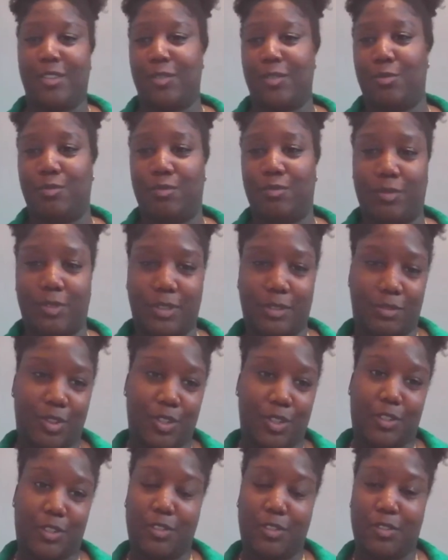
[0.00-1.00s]
you
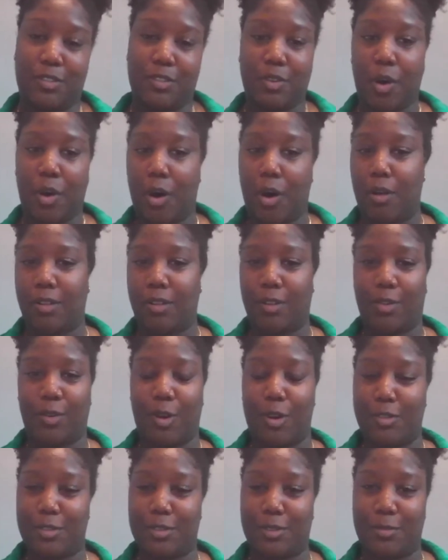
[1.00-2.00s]
just call
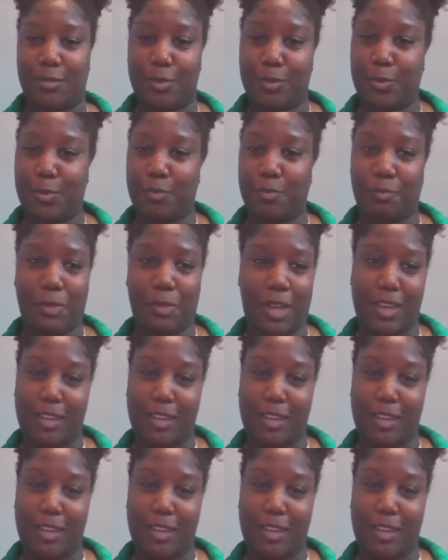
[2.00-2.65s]
across the room